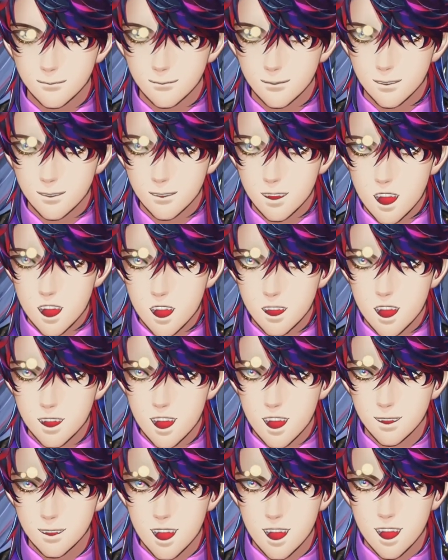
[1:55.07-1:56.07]
You want to
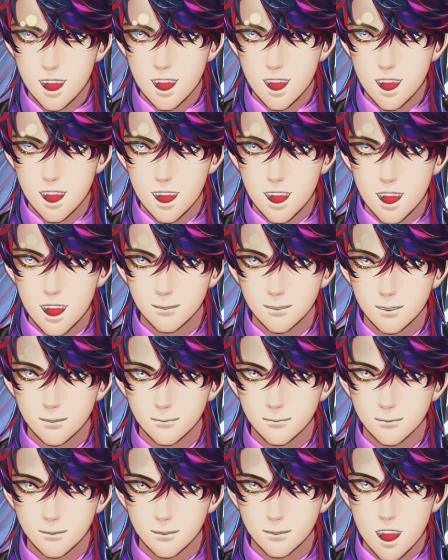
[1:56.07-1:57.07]
head there right away?
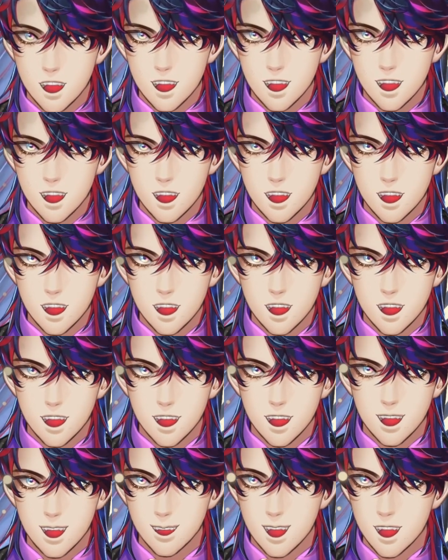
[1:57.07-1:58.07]
You really don't back
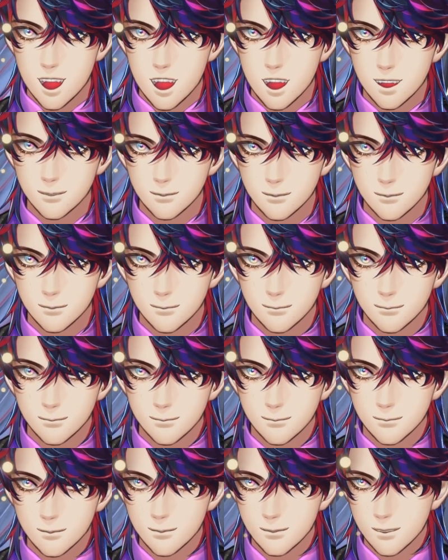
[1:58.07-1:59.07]
down, do you?
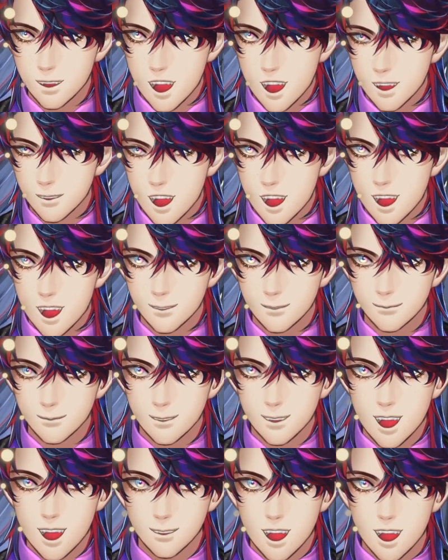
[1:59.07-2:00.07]
Alright then,
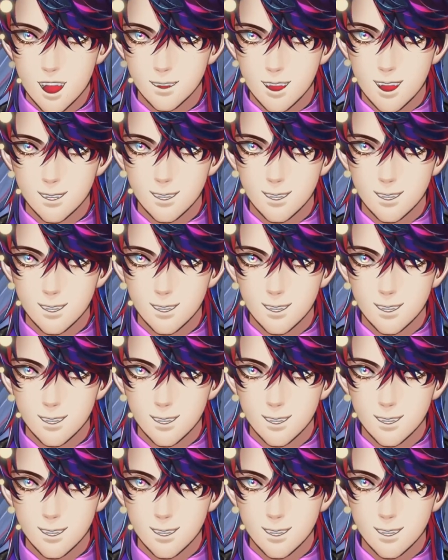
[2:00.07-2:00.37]
good luck!